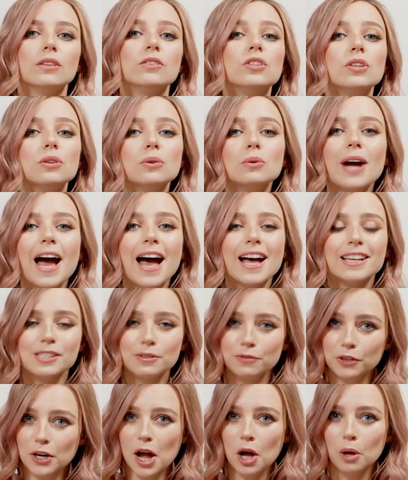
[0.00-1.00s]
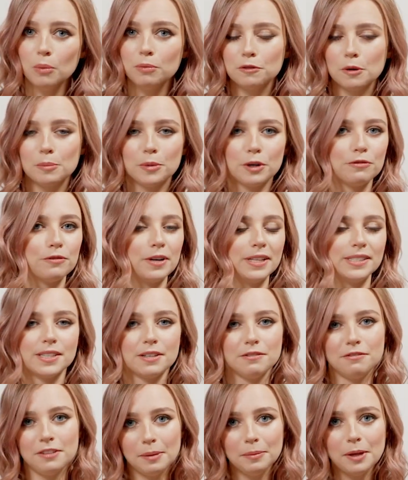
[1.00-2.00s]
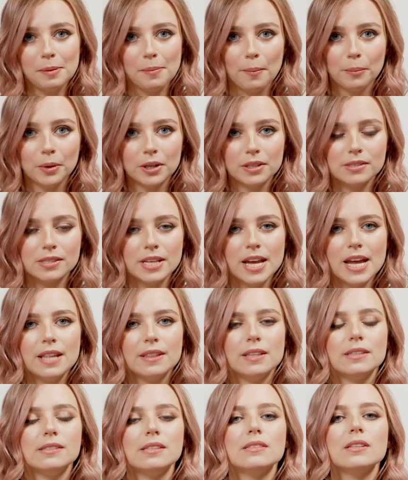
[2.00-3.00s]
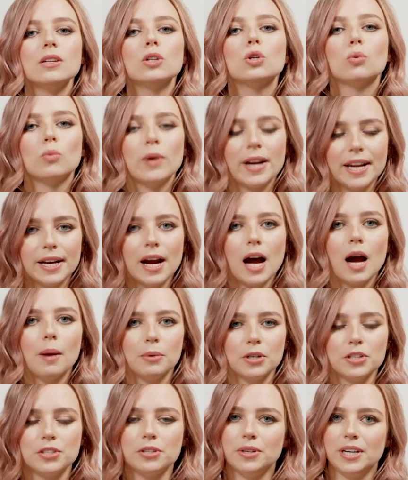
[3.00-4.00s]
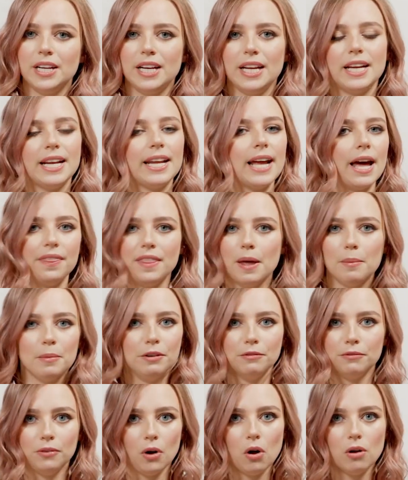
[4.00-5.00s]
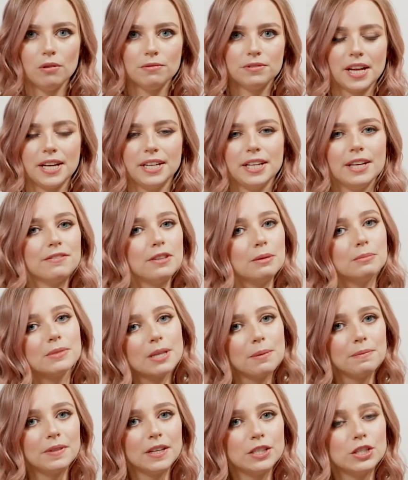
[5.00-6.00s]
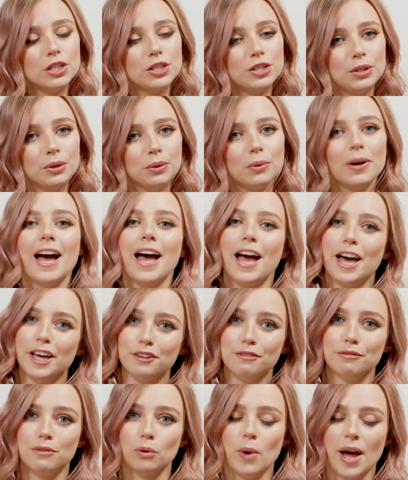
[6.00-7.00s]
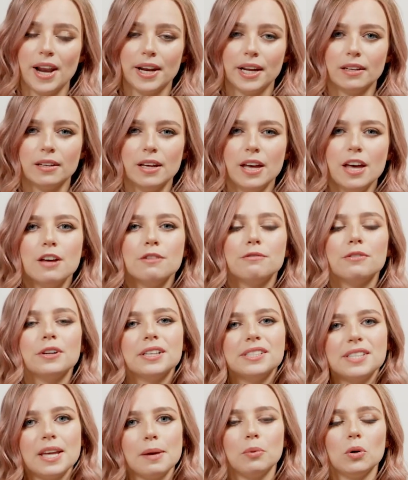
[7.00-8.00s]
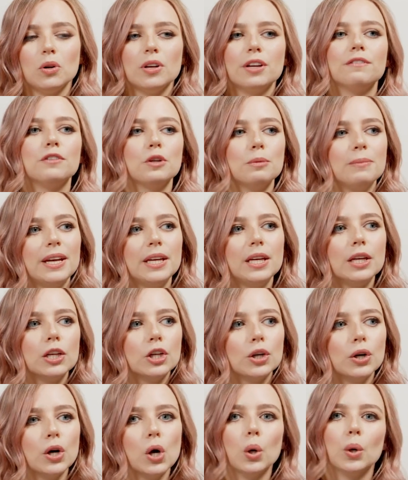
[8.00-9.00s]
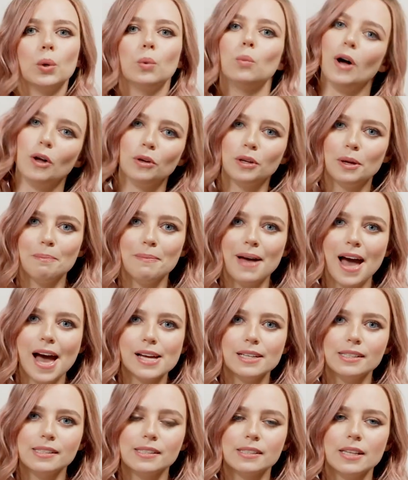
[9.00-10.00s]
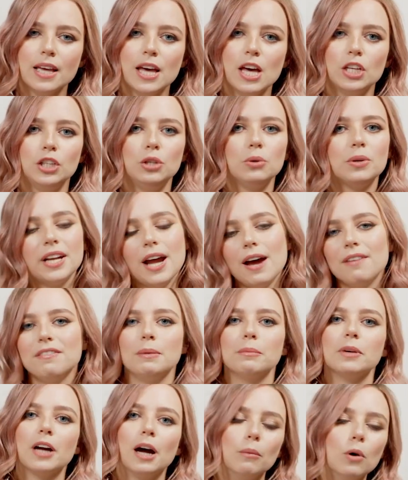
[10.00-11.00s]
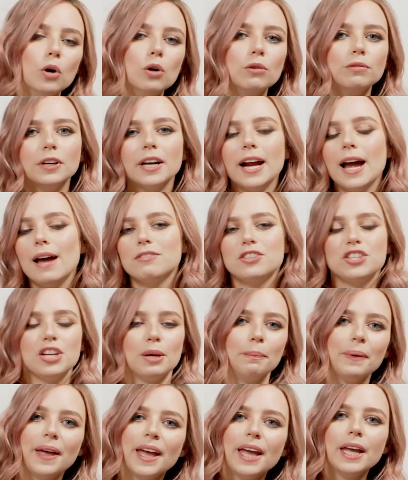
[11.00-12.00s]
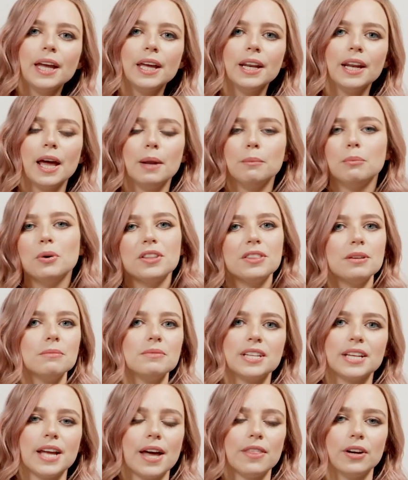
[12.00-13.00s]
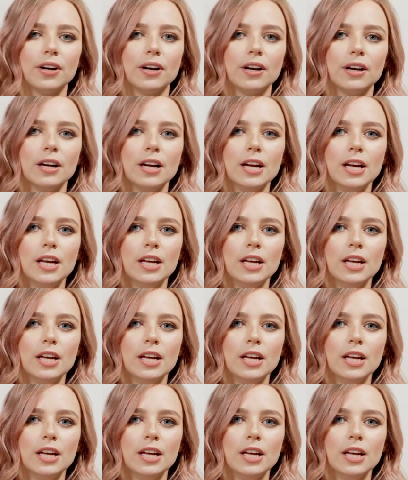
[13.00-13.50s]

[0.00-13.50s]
Do ask for help from your friends and family members. This is a great opportunity to get them involved and give them something to do ahead of the wedding. For example, if you're making your own welcome bags, you can have them come over, have champagne, and put them together,